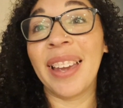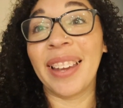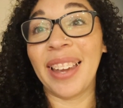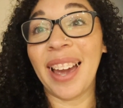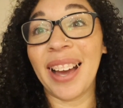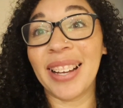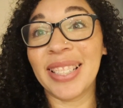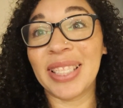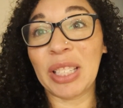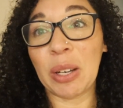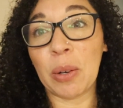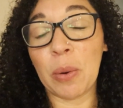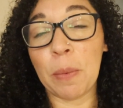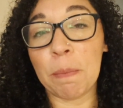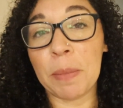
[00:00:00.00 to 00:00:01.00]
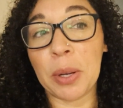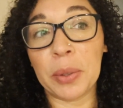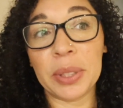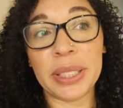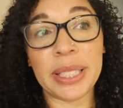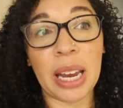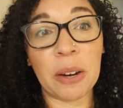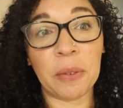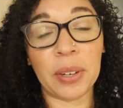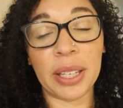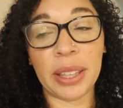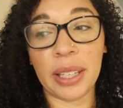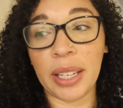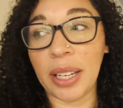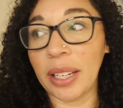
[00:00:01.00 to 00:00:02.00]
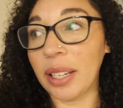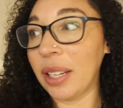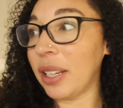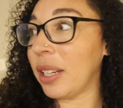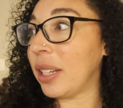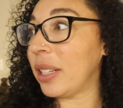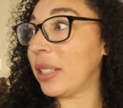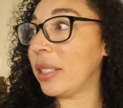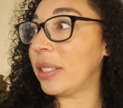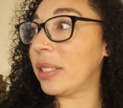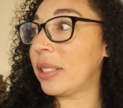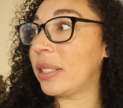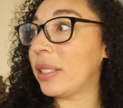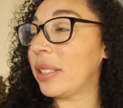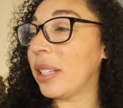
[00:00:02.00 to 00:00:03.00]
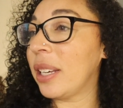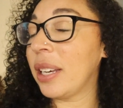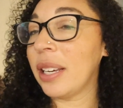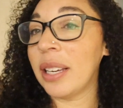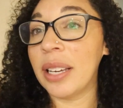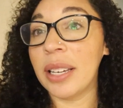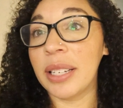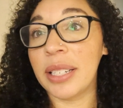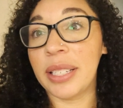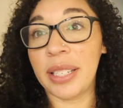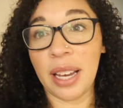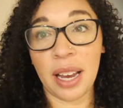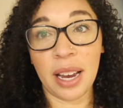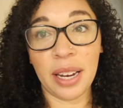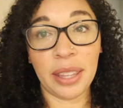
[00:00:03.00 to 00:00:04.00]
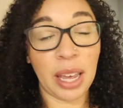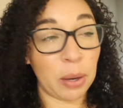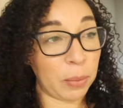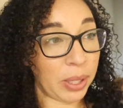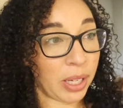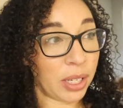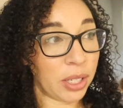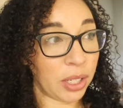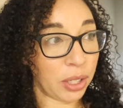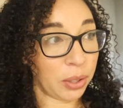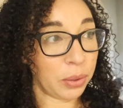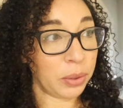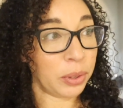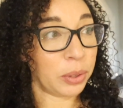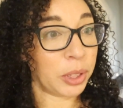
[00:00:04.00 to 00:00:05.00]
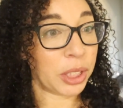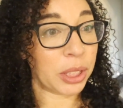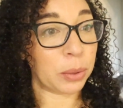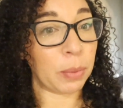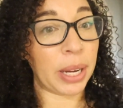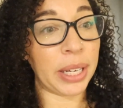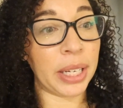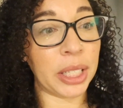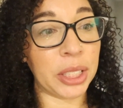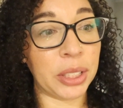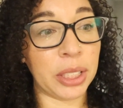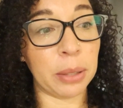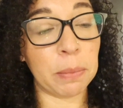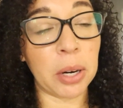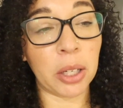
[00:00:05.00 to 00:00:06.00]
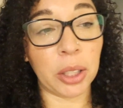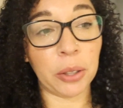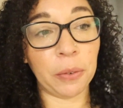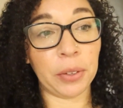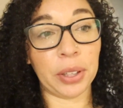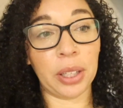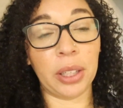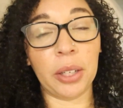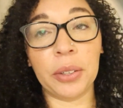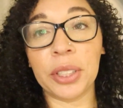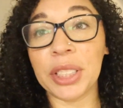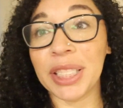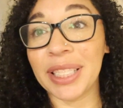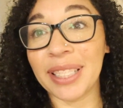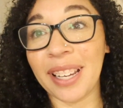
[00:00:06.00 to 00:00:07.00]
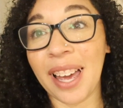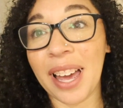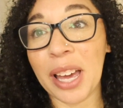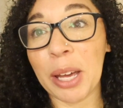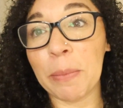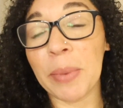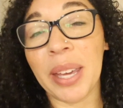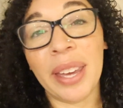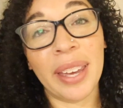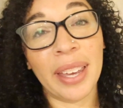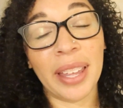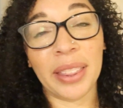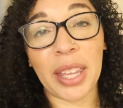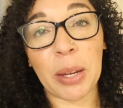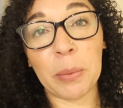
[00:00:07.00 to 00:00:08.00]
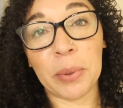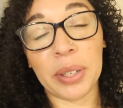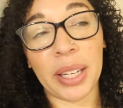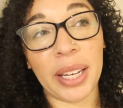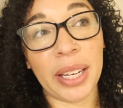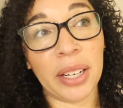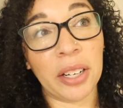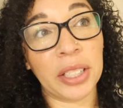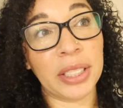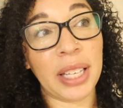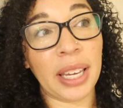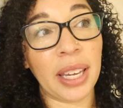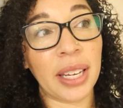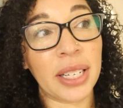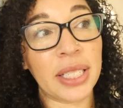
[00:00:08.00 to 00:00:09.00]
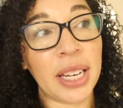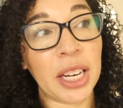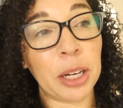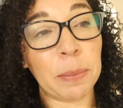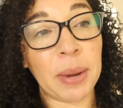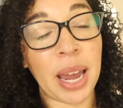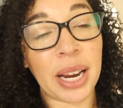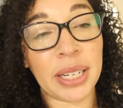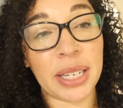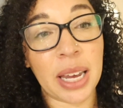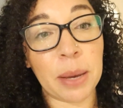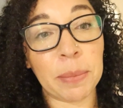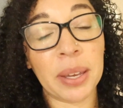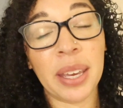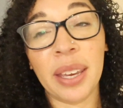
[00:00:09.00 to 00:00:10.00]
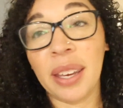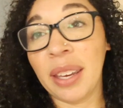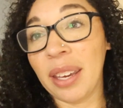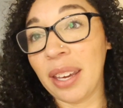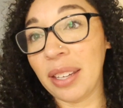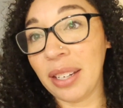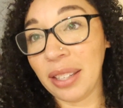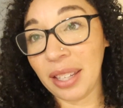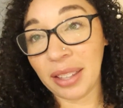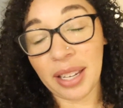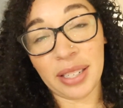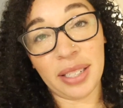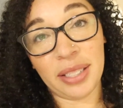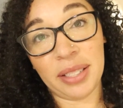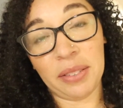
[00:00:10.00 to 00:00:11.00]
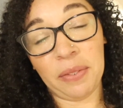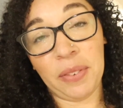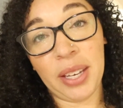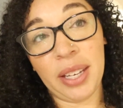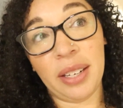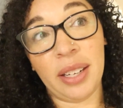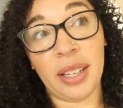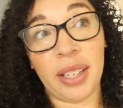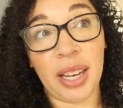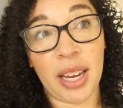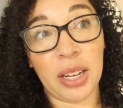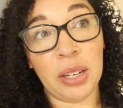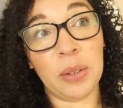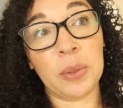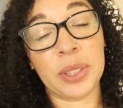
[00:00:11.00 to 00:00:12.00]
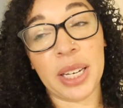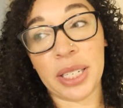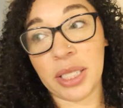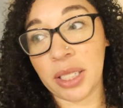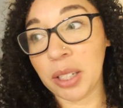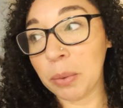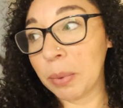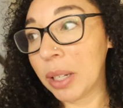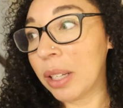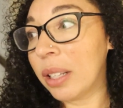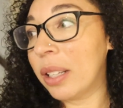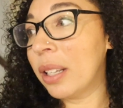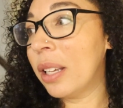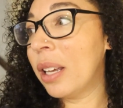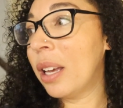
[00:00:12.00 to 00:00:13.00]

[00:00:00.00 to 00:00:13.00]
Yeah, so most everything is done that we can do. Just waiting tomorrow for the loaders to come. They will get our second container packed up. Anything that doesn't fit, again, we'll take to Goodwill.